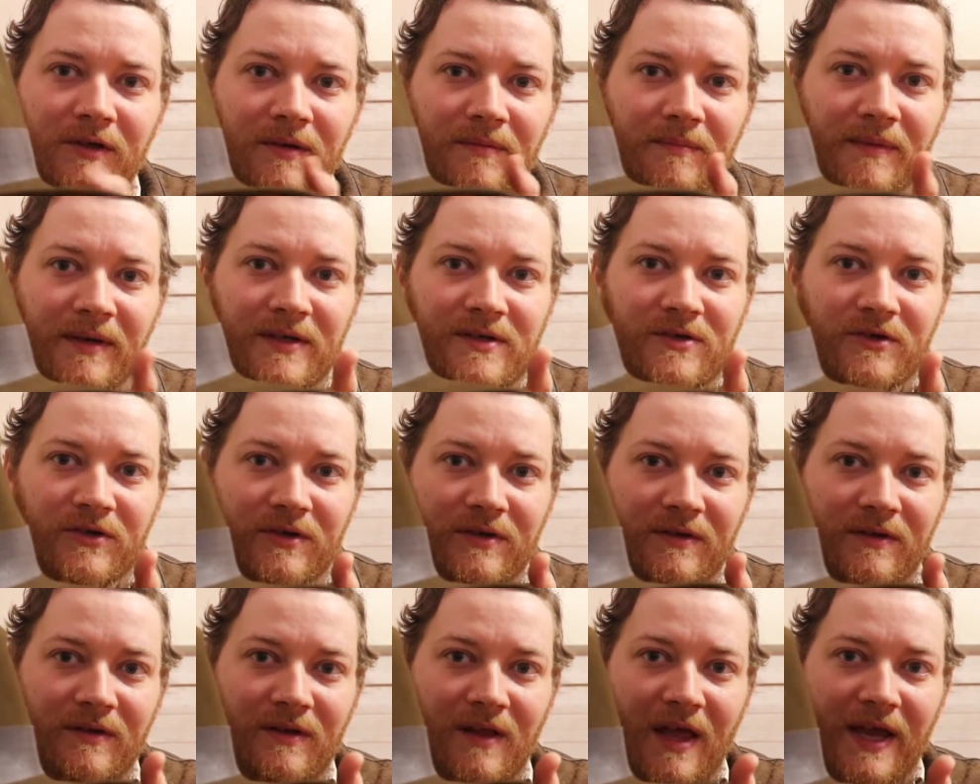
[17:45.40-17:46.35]
And make sure
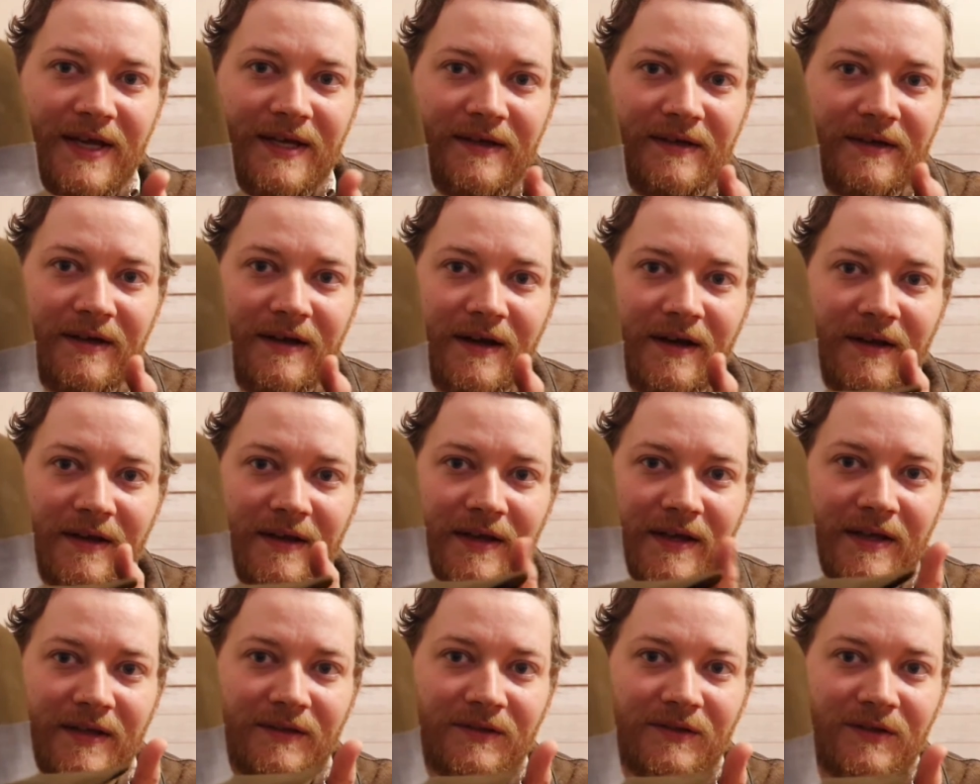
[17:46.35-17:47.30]
the light kind of
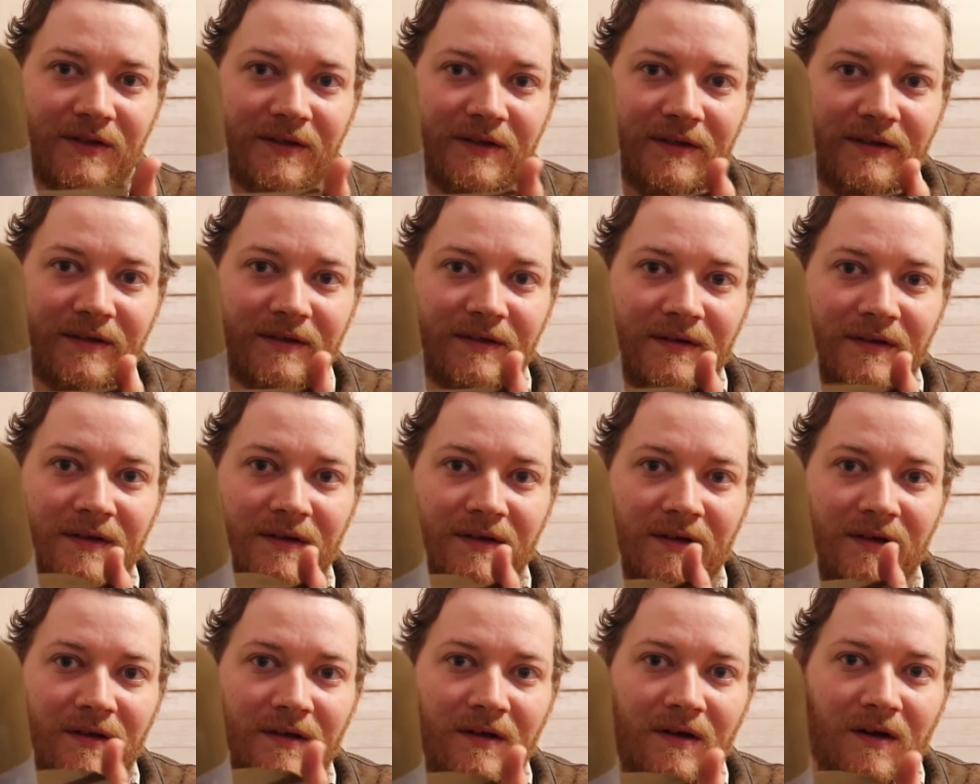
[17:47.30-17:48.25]
hits it
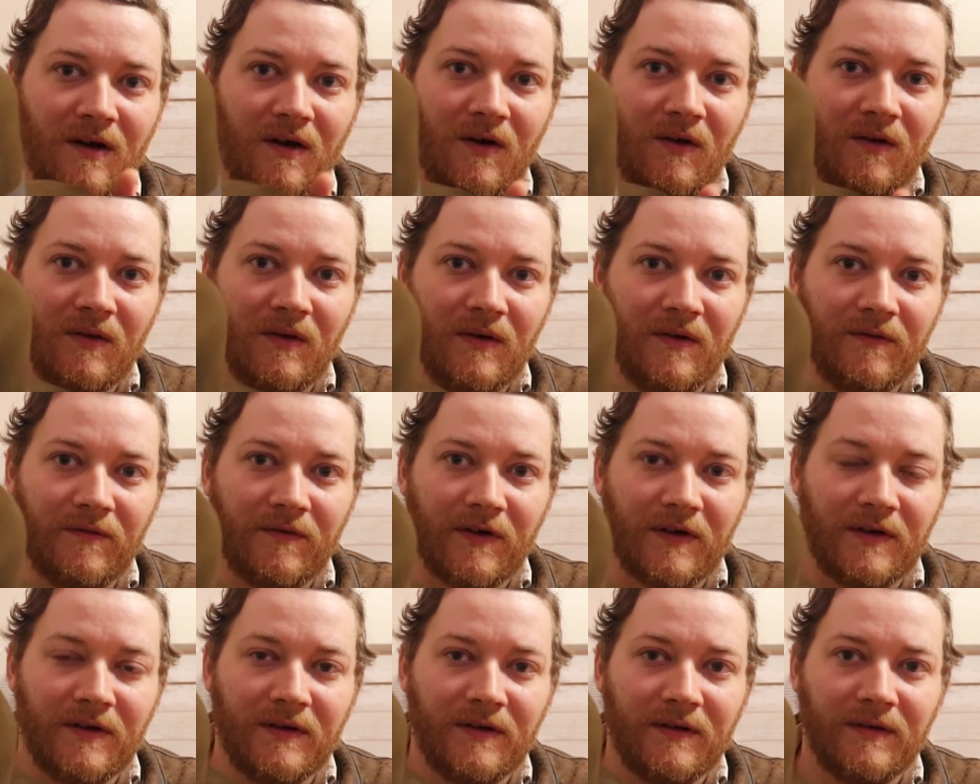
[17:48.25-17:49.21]
all
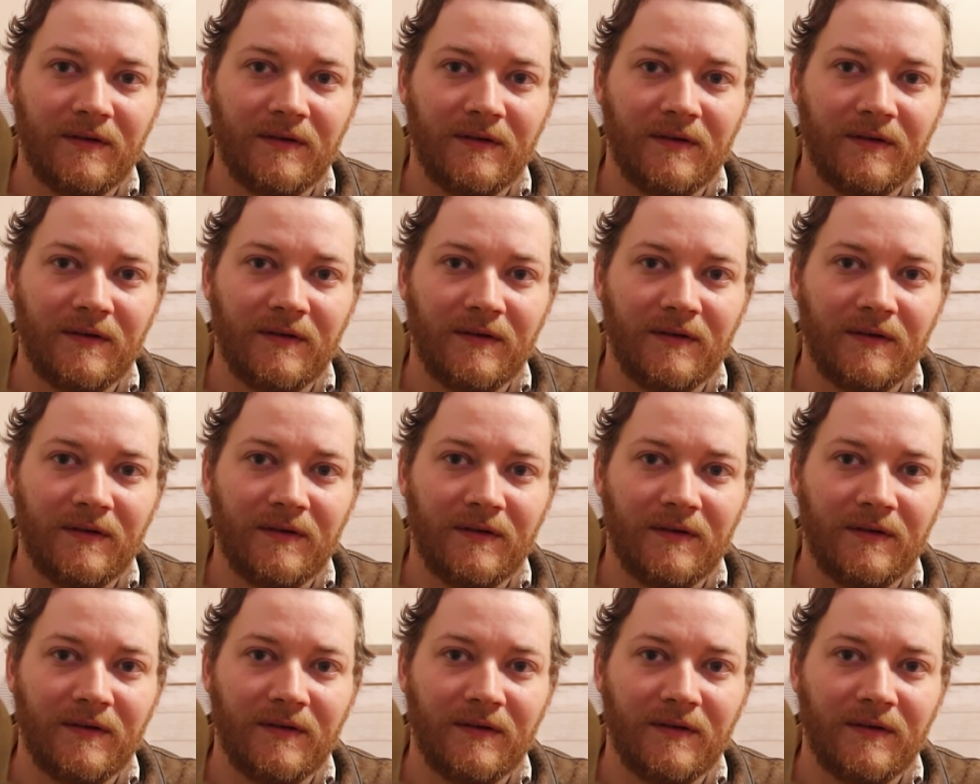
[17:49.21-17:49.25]
over.